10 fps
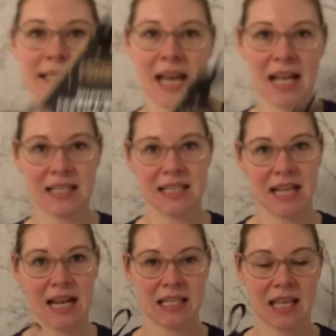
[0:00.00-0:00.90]
dad
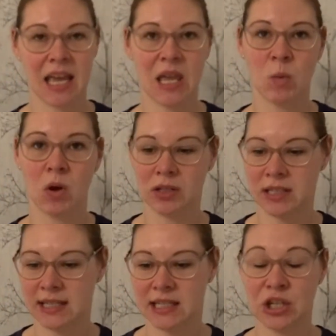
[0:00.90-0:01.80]
said that he
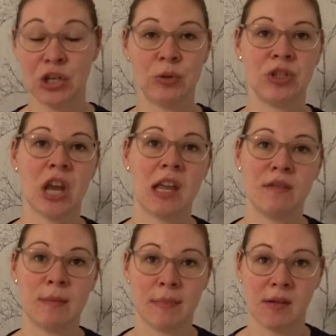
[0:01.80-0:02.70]
wanted a new
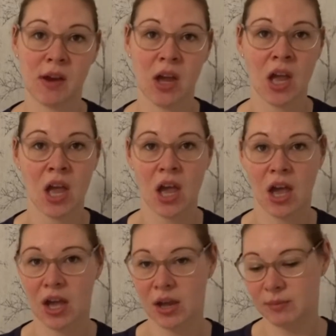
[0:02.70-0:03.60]
shaving mirror.
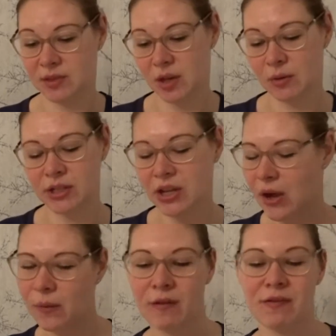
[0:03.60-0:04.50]
Um, so to
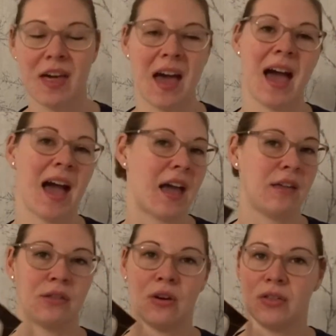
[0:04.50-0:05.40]
go with that, I
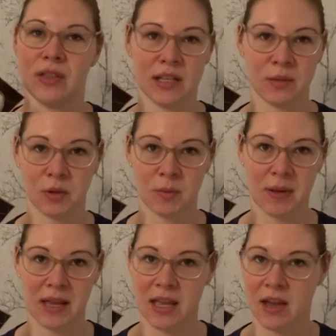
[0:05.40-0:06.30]
thought this would
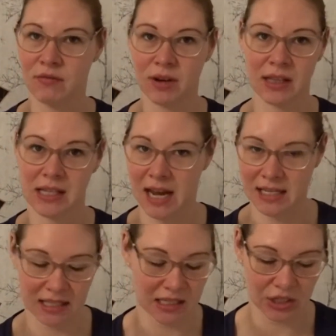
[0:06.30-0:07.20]
be a really
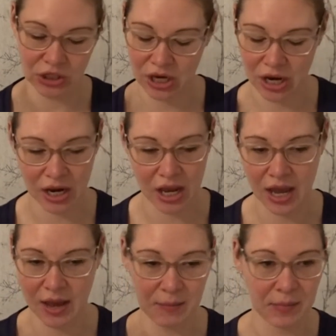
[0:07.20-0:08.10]
nice addition,
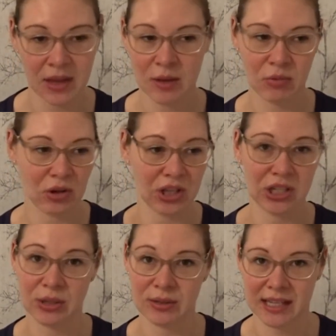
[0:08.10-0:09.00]
um, put the
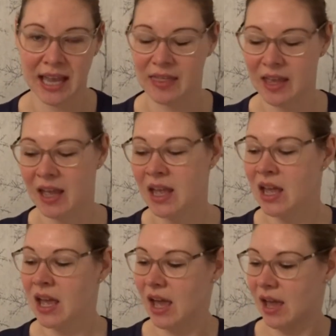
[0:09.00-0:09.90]
two together.
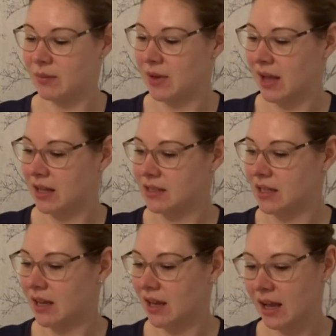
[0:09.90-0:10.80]
Um, and
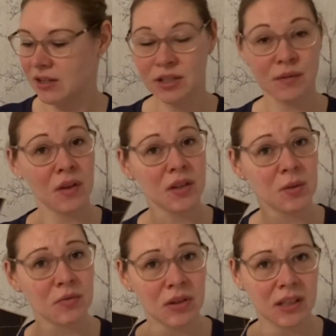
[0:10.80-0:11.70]
I just thought this
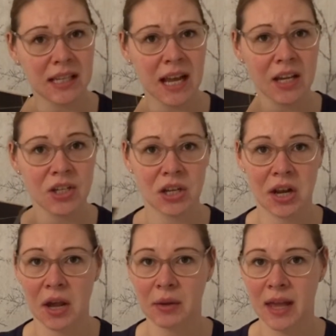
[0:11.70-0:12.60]
was really nice, you
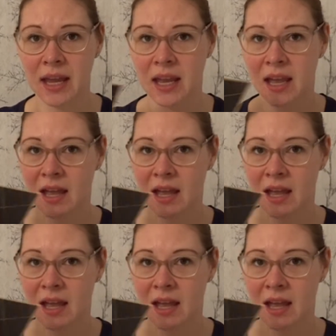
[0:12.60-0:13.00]
know, like,